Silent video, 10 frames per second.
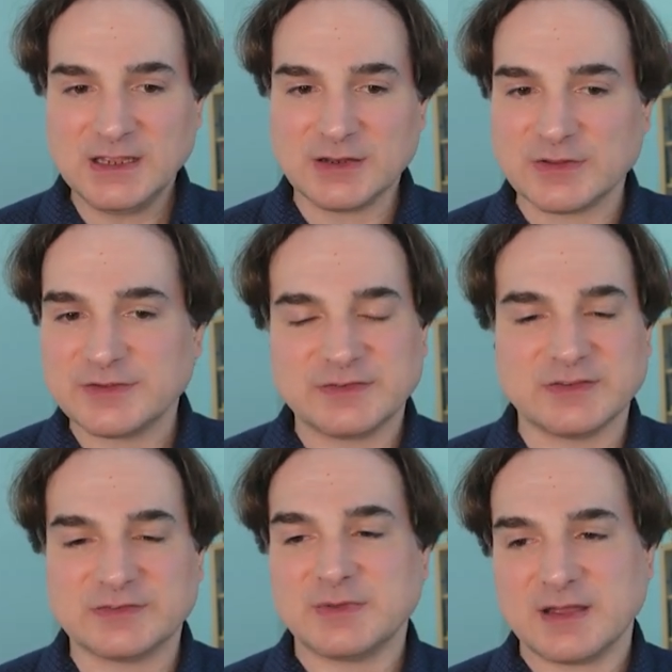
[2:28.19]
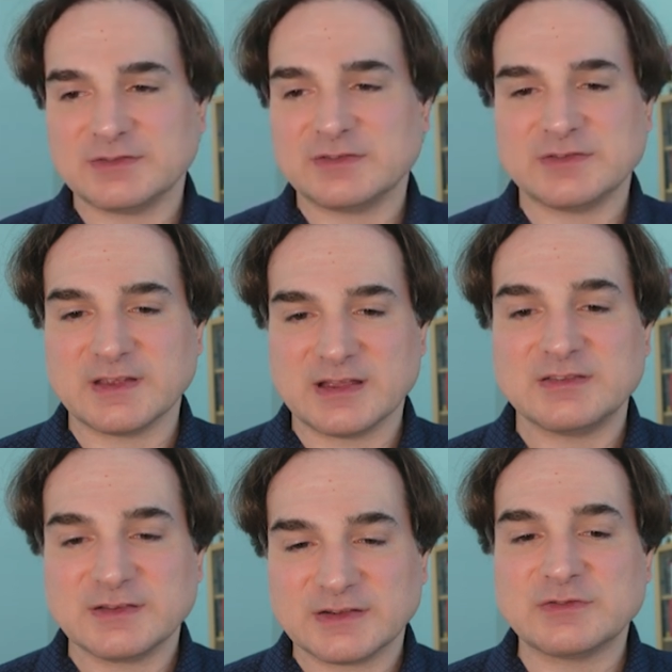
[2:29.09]
And all this is, I should say,
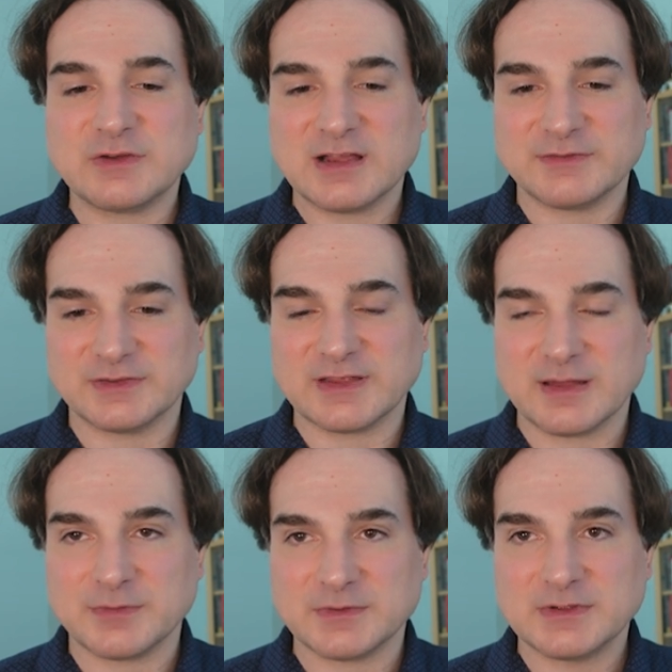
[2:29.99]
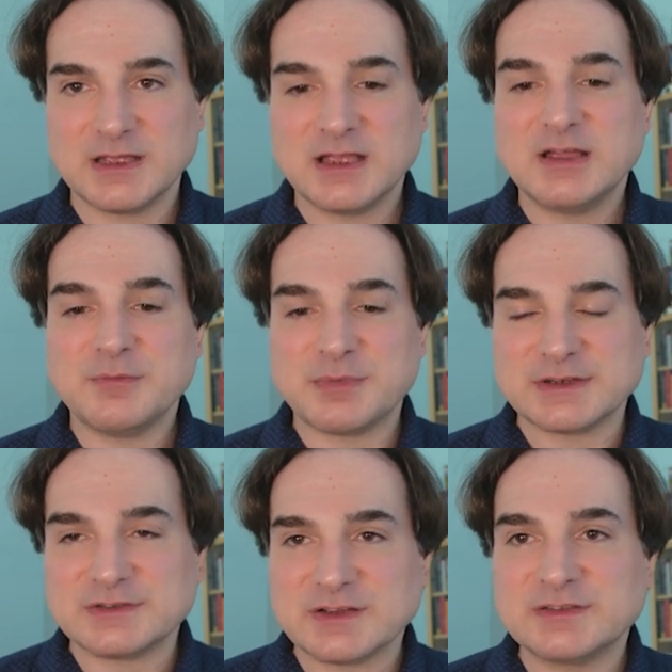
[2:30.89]
it's a contrived example, but
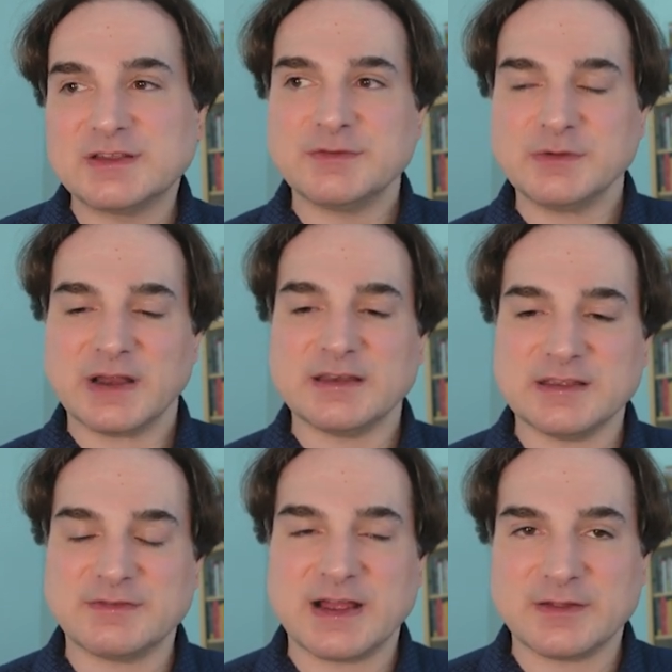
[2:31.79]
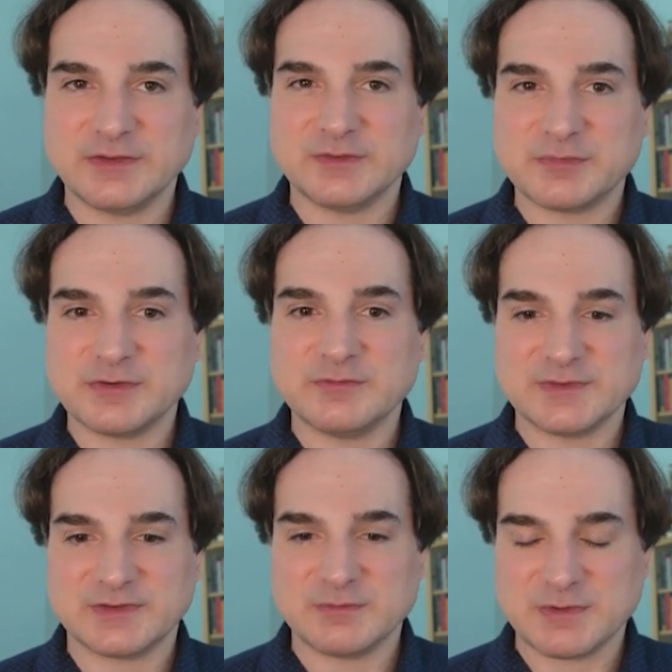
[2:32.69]
it does give you an idea of how these
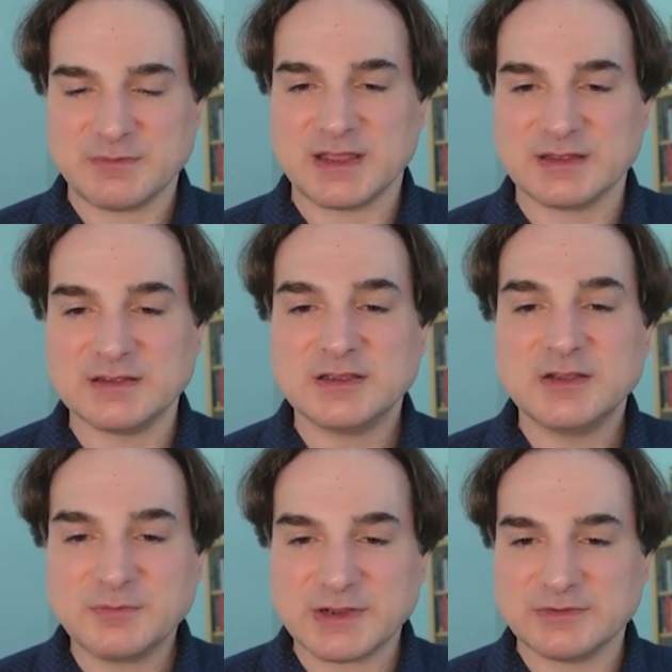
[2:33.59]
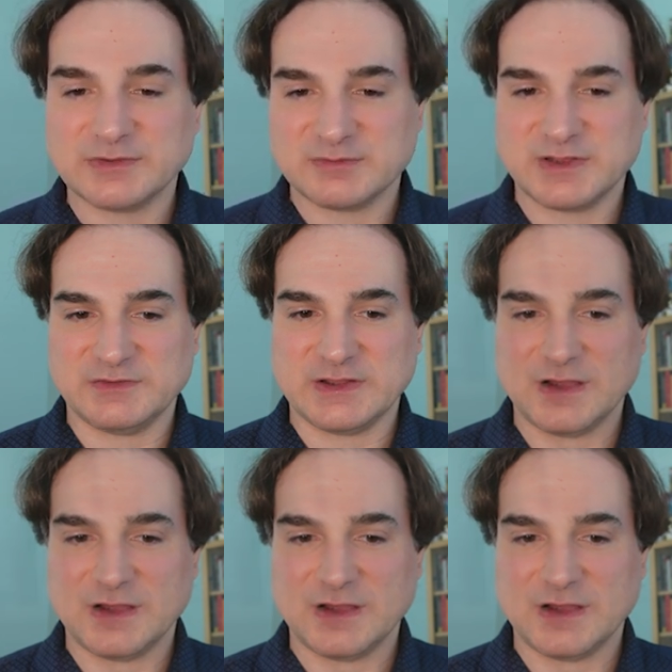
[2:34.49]
improvements can be made by using P G